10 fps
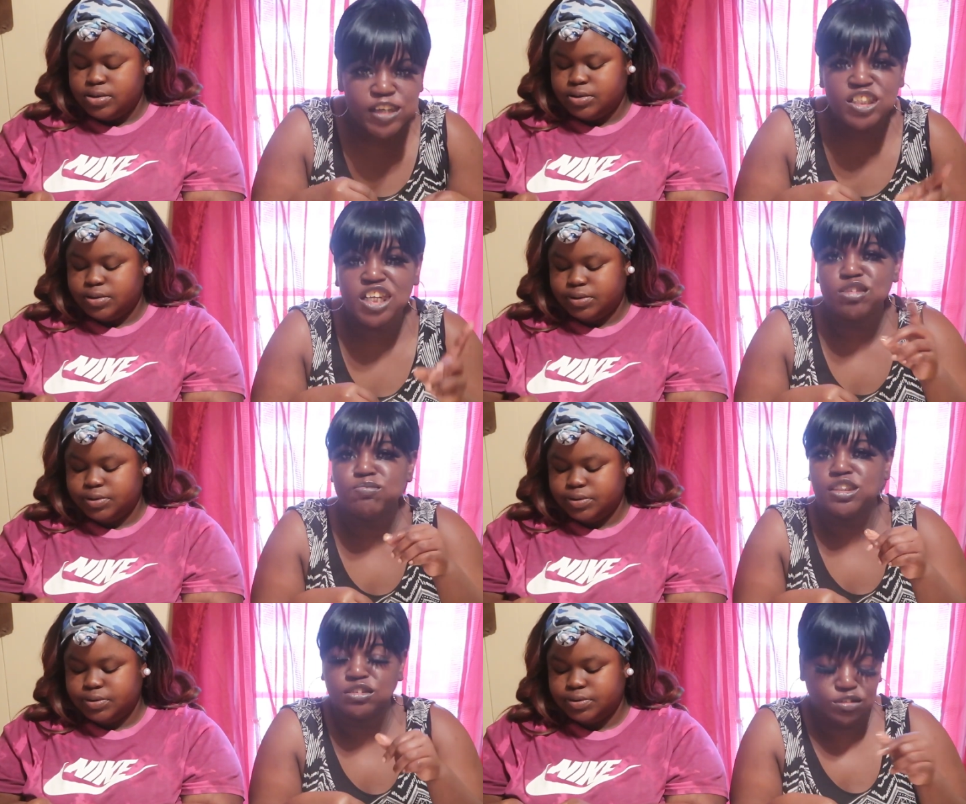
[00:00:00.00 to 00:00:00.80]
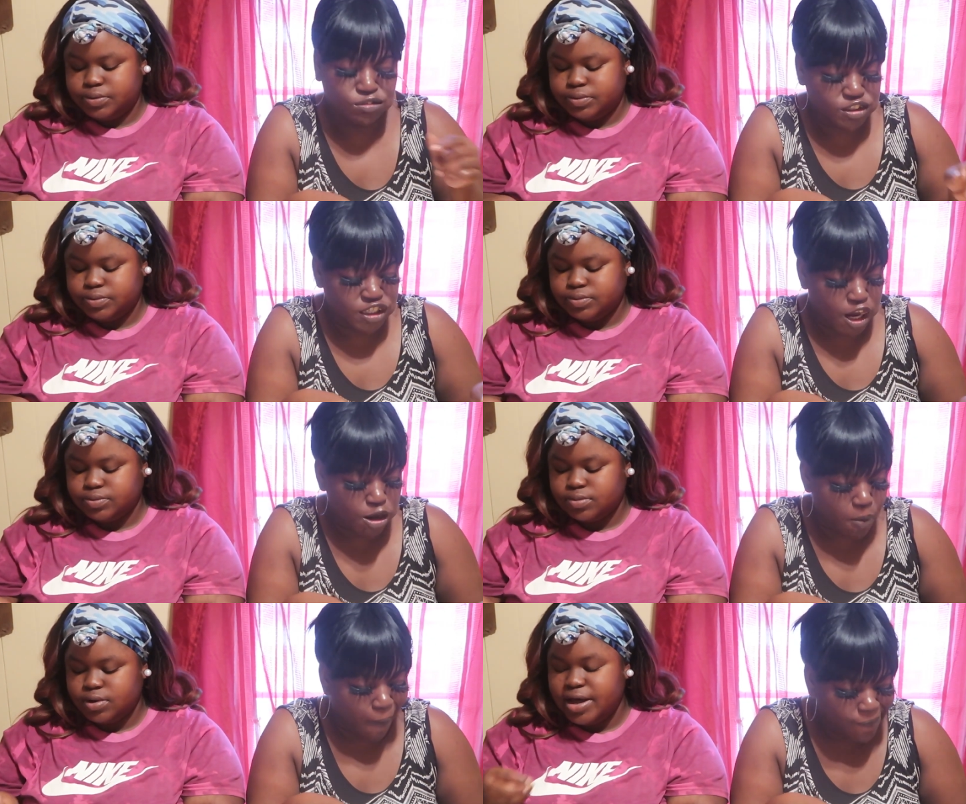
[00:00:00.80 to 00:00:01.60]
Speaker 1: We gotta get back into it,
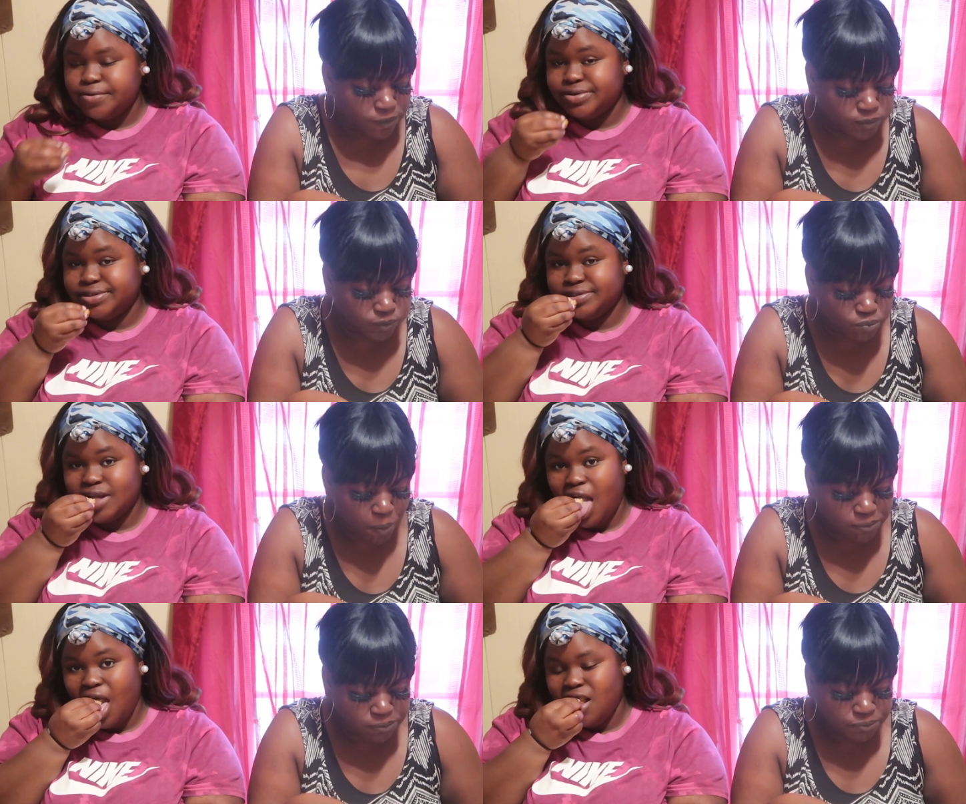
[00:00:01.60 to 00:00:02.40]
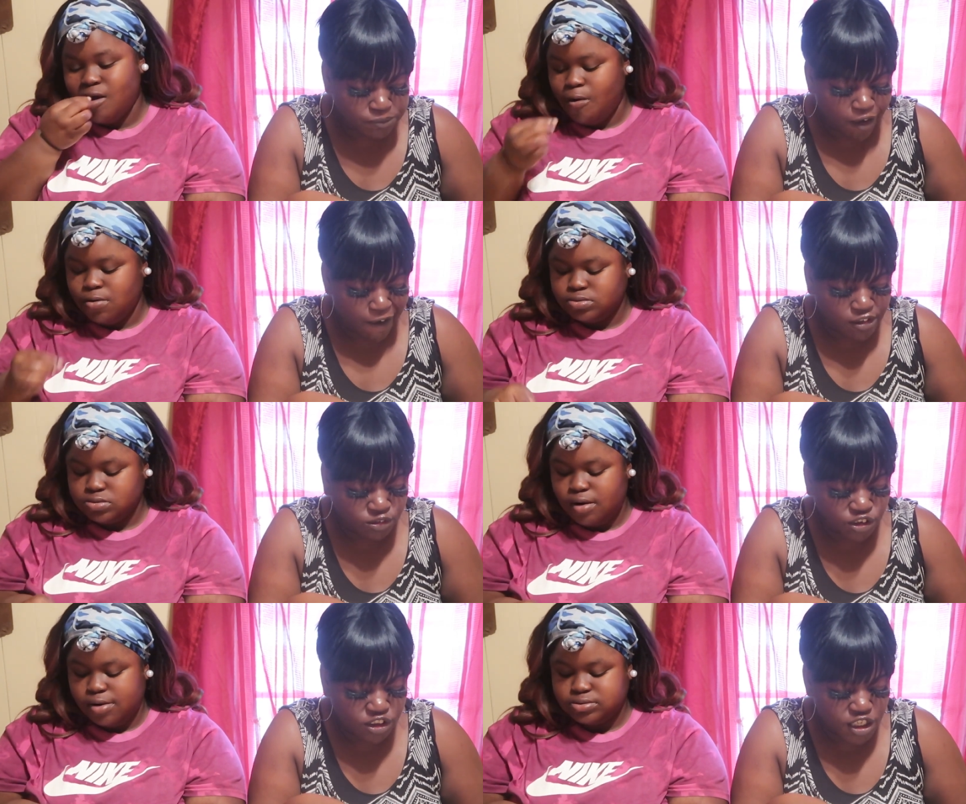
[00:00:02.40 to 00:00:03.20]
y'all. I will.
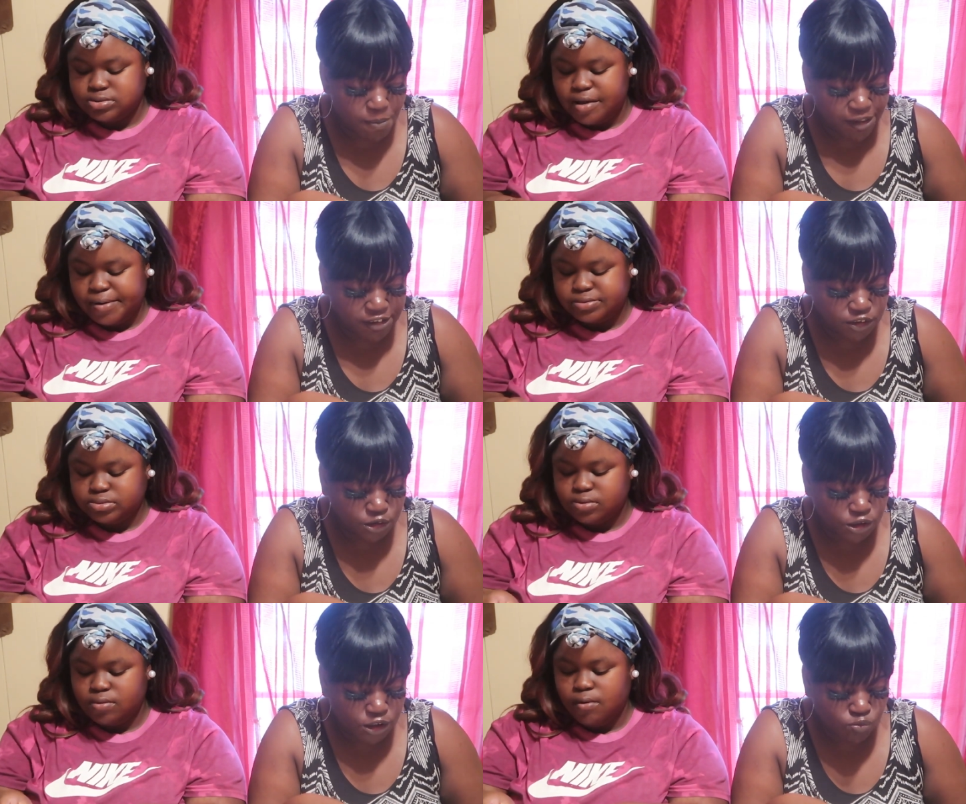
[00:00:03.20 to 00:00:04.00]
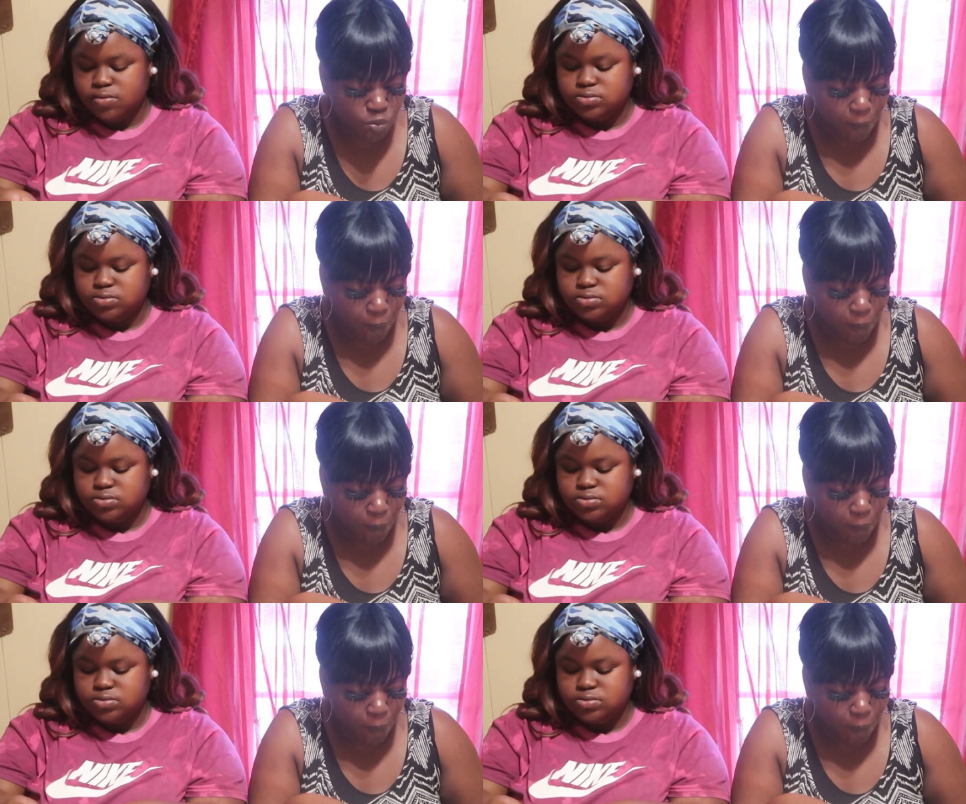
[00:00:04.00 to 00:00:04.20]
We'll get back into it.